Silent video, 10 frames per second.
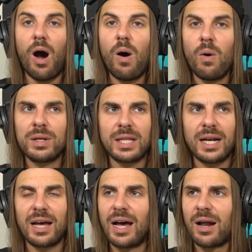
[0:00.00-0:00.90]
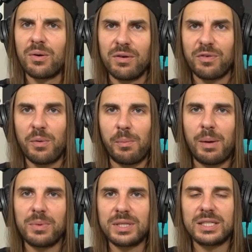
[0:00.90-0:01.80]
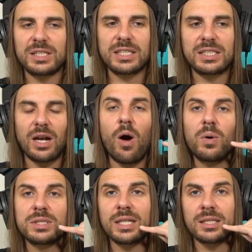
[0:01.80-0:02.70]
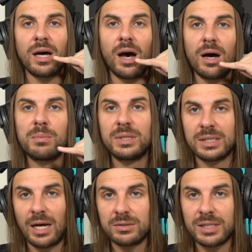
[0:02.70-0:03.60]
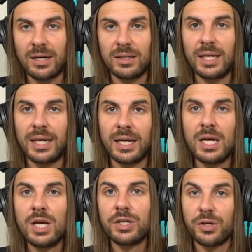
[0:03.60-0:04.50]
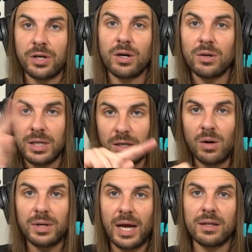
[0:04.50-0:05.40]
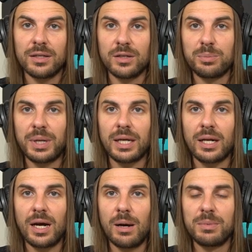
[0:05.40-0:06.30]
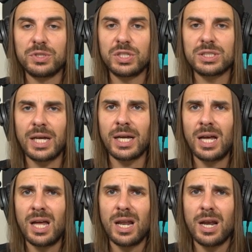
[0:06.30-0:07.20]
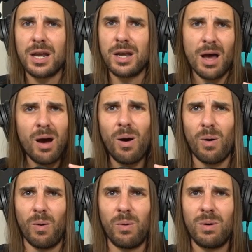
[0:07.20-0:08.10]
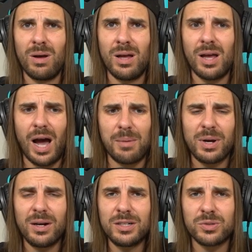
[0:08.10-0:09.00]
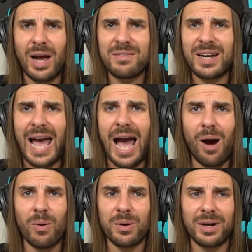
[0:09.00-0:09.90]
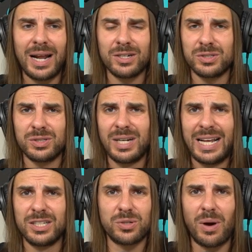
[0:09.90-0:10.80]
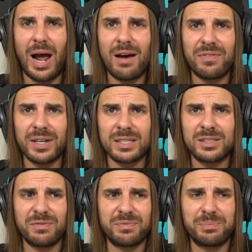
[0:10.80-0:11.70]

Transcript: Oh, and then I don't know if I remembered this. They said, oh, it's at the hub in downtown LA. Your girl can go down there and pick it up. And she's like, no, I'm not going to drive an hour in traffic to